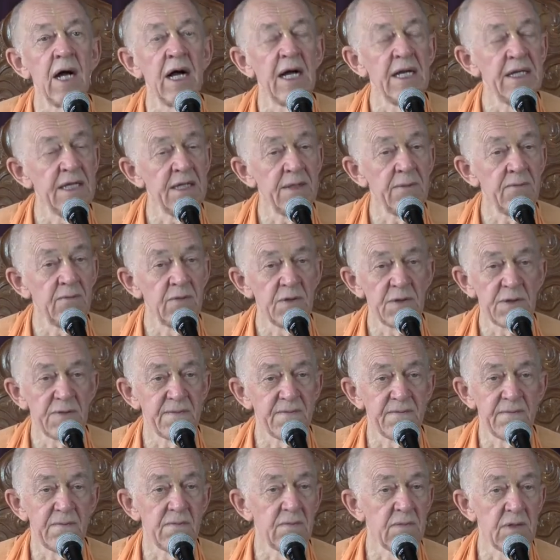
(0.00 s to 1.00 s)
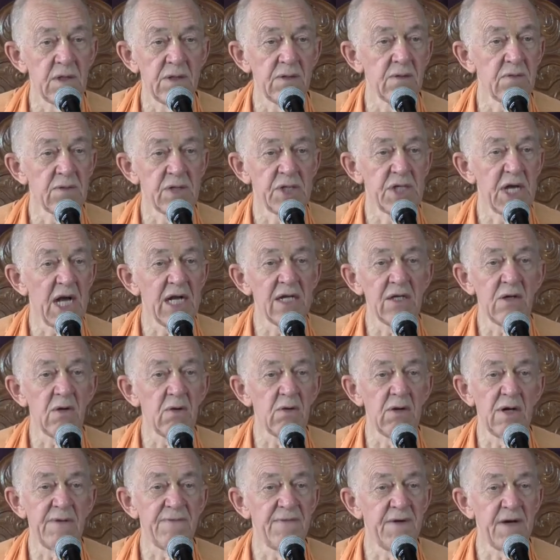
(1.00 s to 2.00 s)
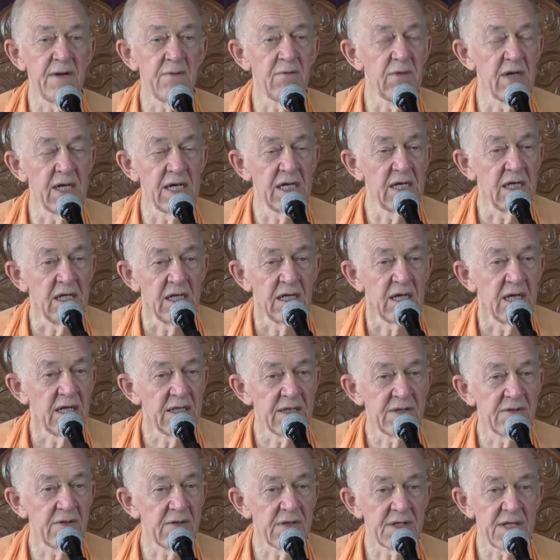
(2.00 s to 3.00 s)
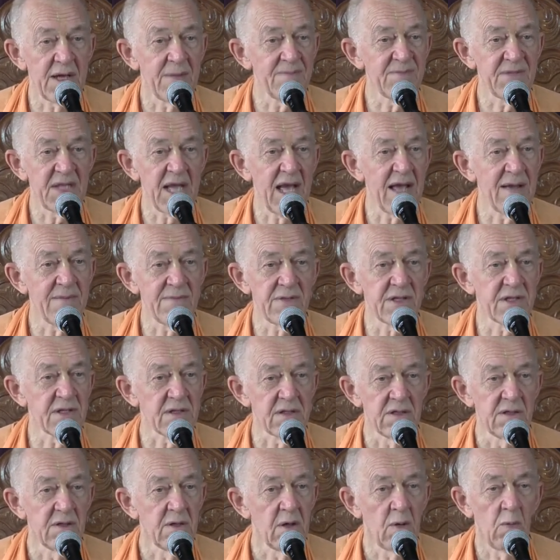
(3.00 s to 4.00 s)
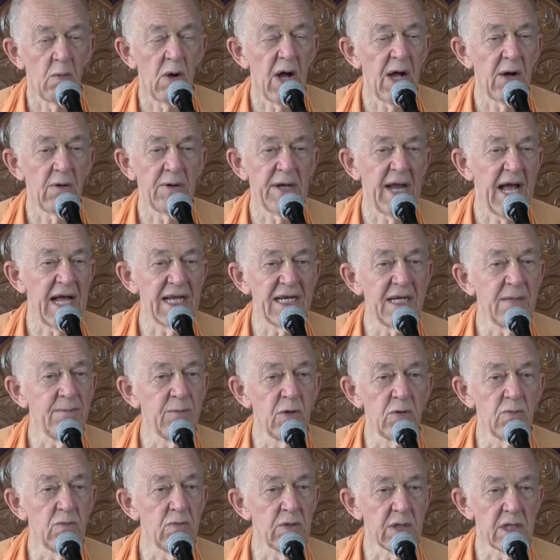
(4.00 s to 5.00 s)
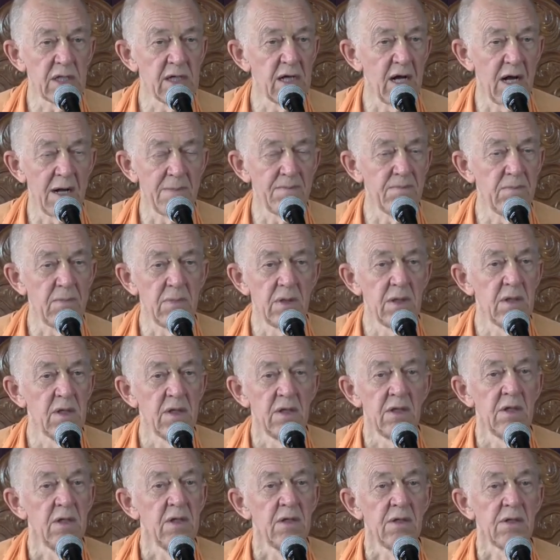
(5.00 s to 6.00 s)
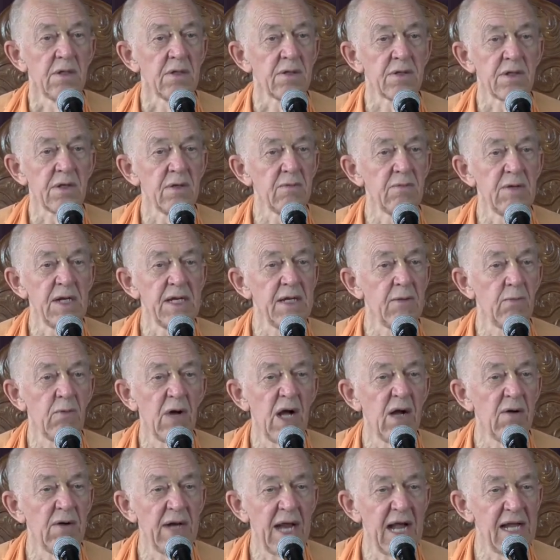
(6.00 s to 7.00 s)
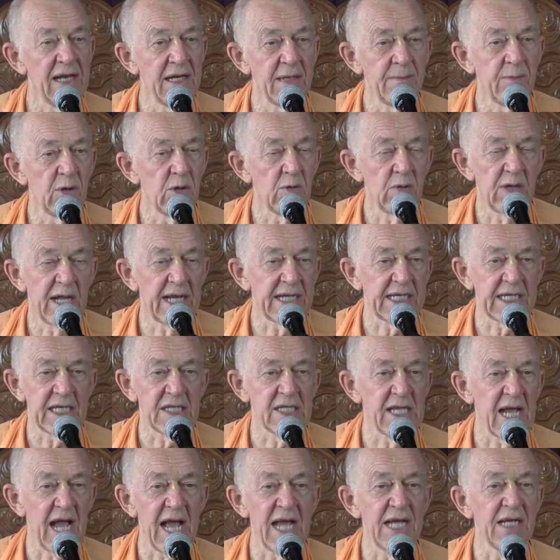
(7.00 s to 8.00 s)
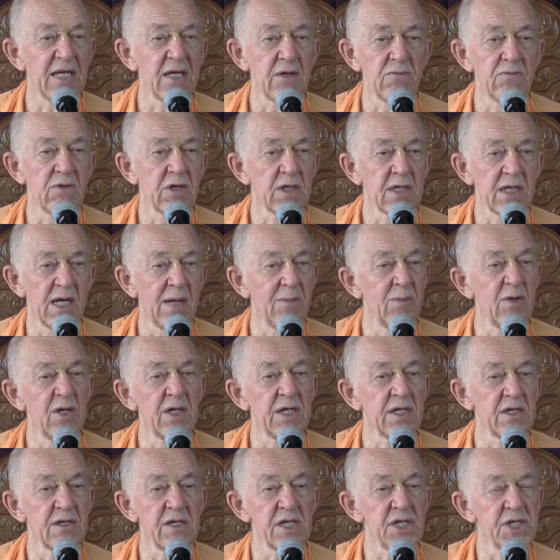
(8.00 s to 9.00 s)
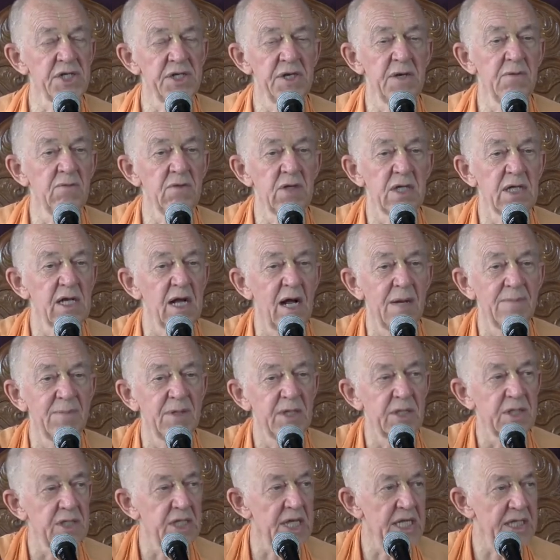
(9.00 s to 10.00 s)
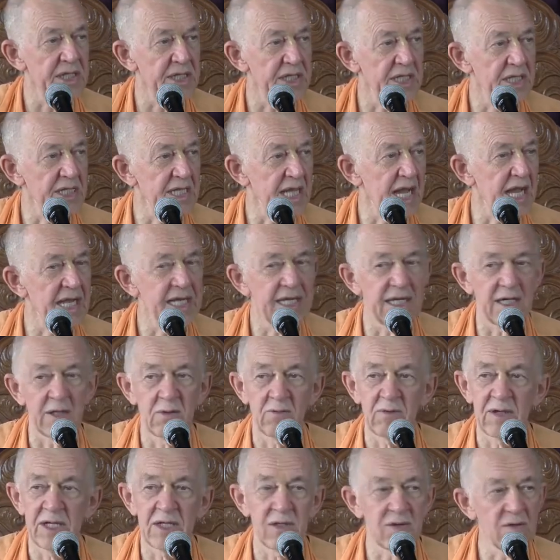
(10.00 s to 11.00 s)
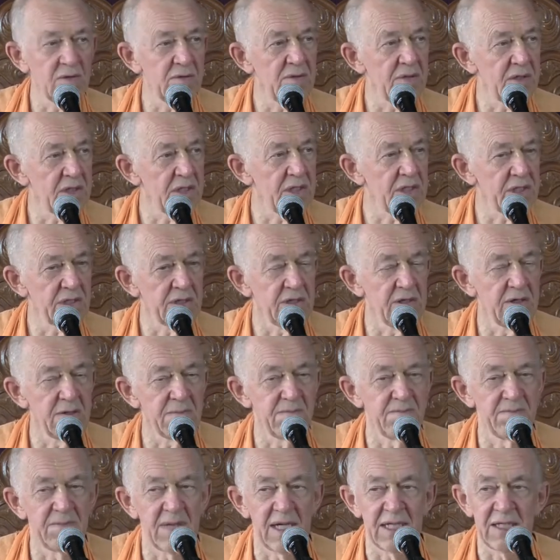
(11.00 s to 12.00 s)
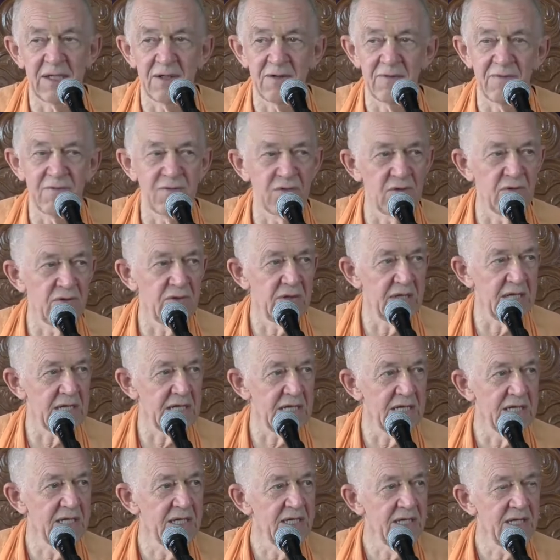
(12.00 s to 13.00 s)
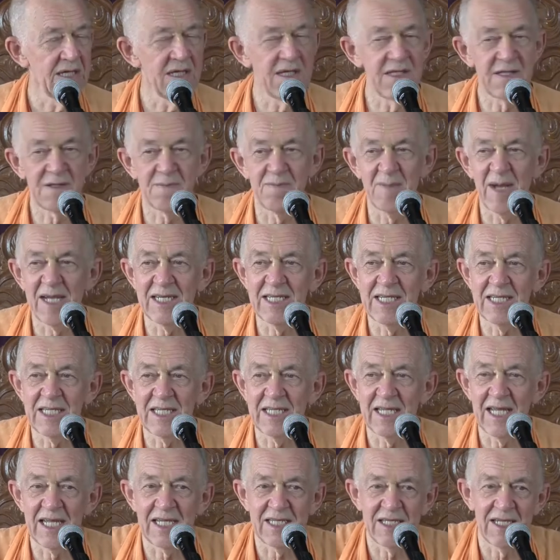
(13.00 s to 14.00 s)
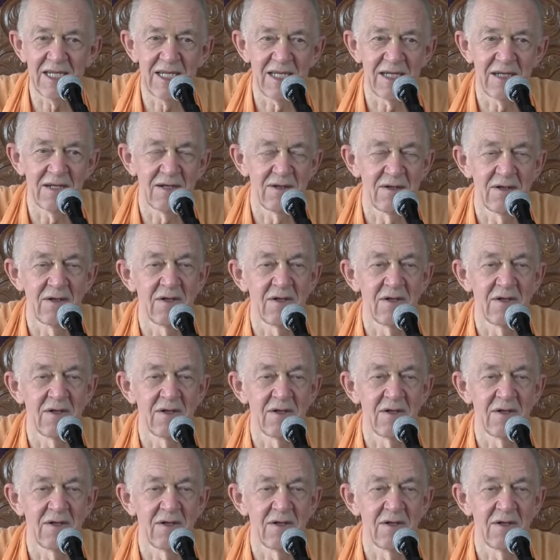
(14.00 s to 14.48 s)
and it was, you know, jungle everywhere, and so sometimes a wild animal would come so when a wild animal like a tiger would come, Lord Krishna would come and chase the tiger away. Don't disturb my devotee. He's meditating.